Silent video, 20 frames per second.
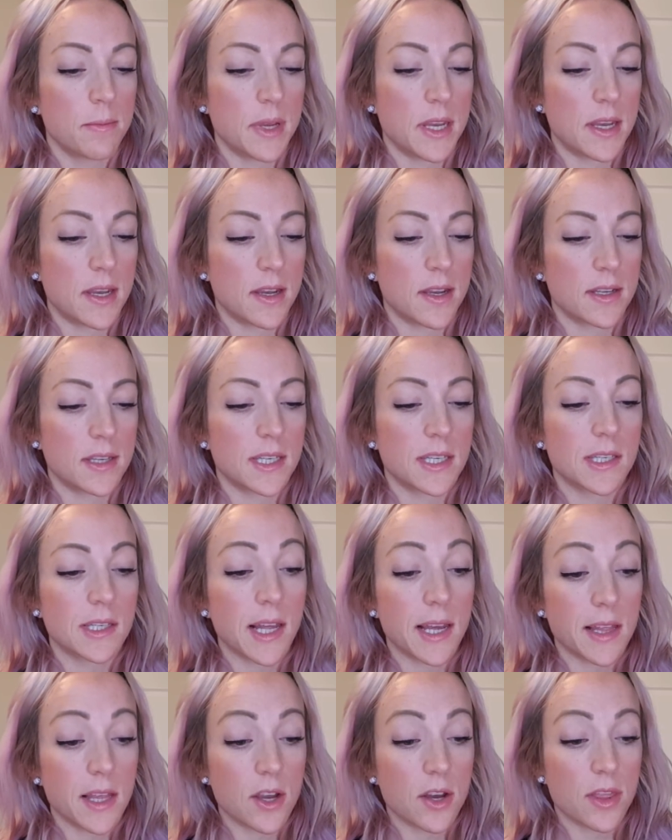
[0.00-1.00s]
is
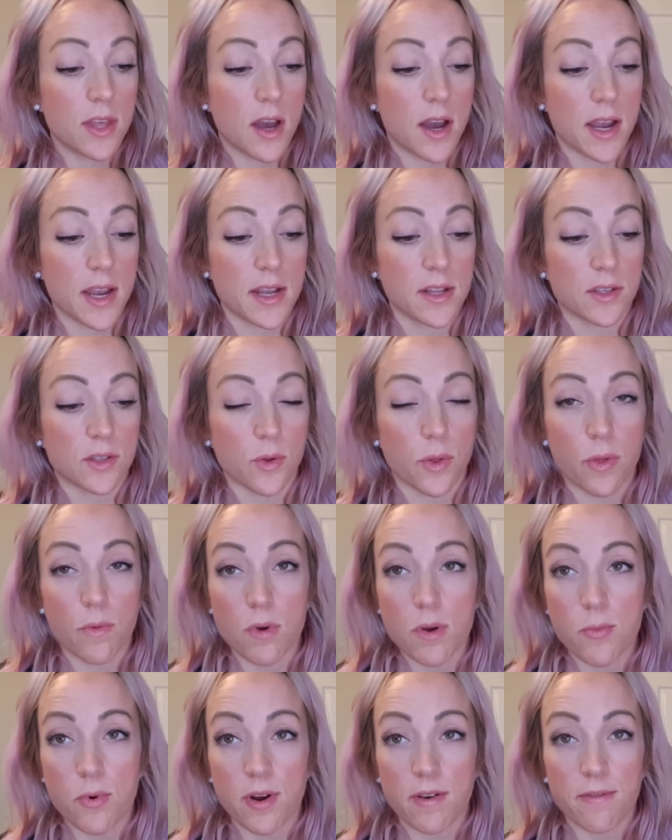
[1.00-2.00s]
slightly on the high end, so
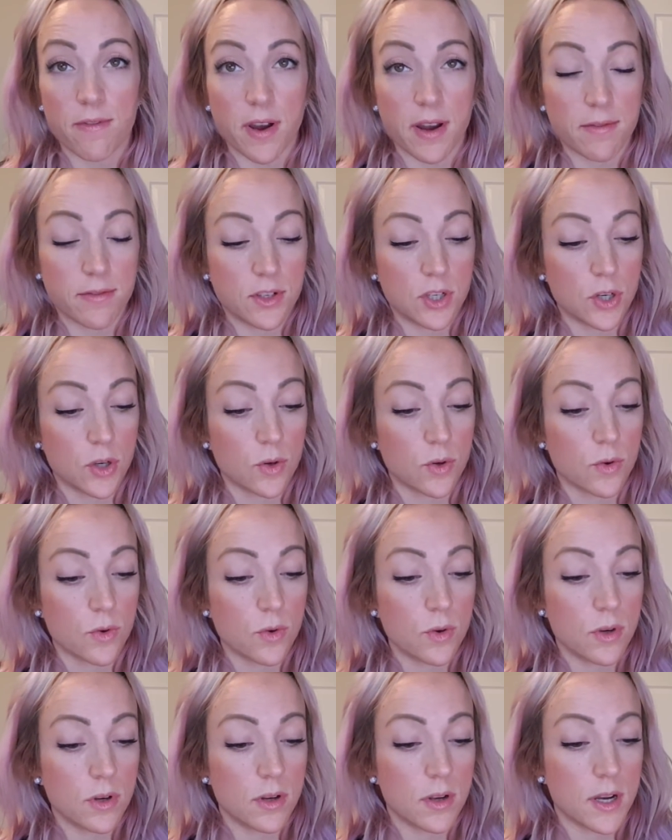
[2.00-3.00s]

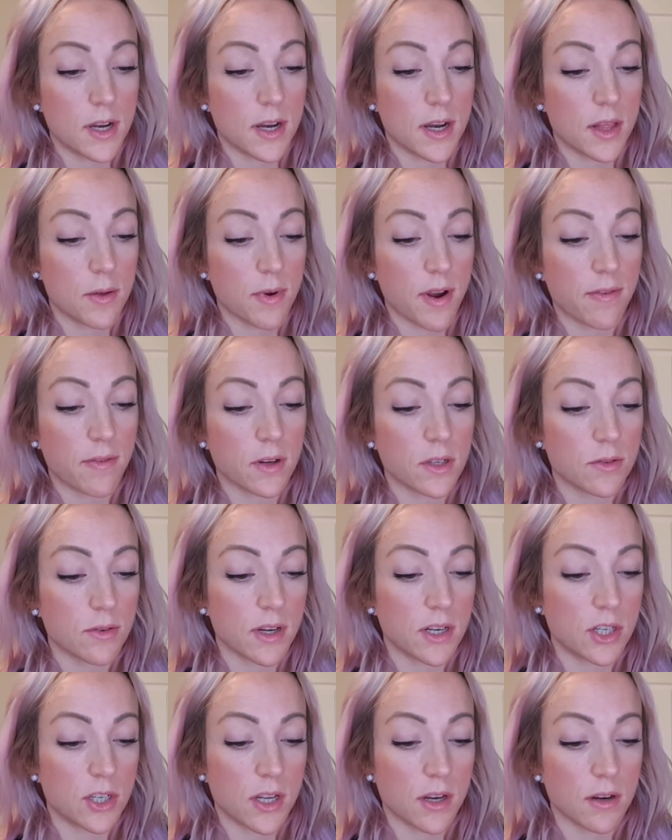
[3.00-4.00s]
3.52. The reference
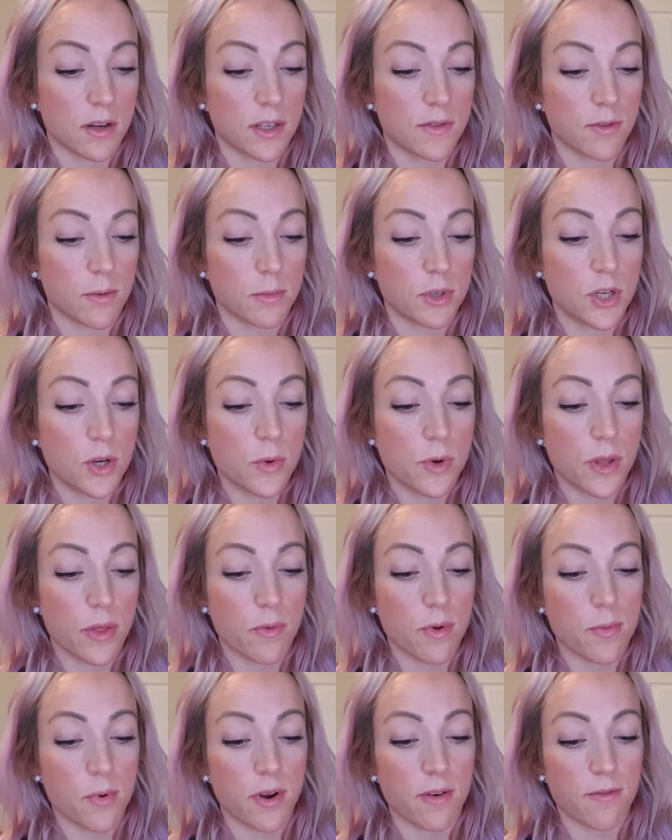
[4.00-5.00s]
range there is from 2 to
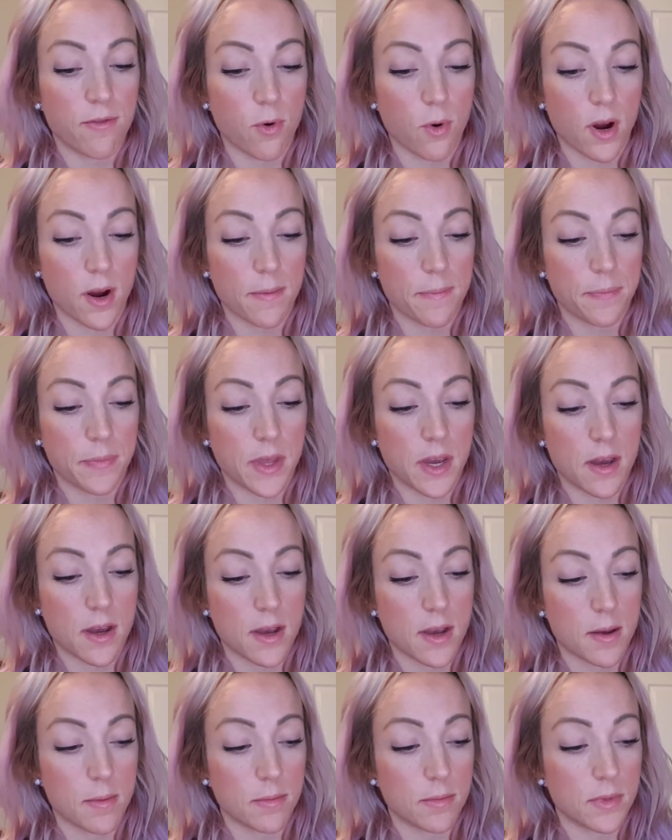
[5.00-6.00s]

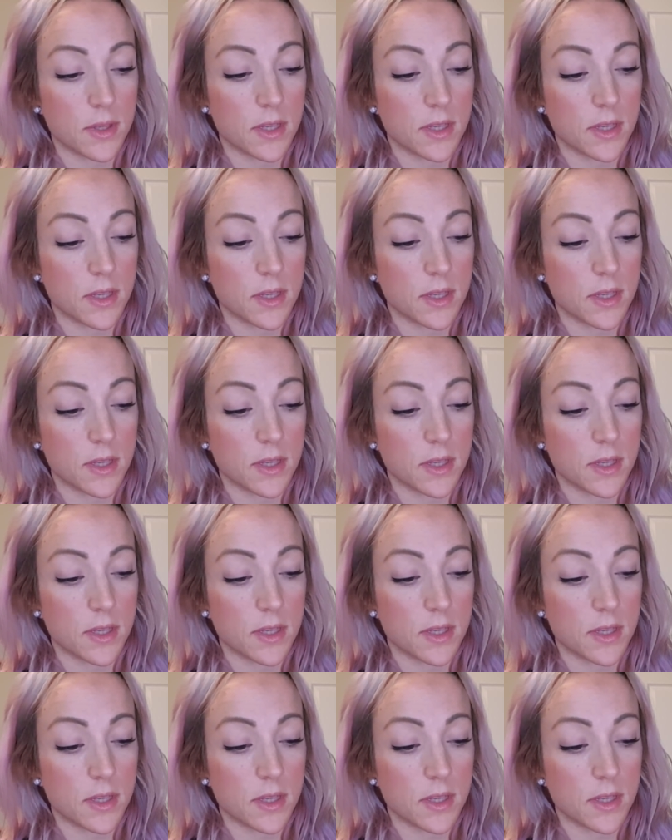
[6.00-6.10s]
3.4.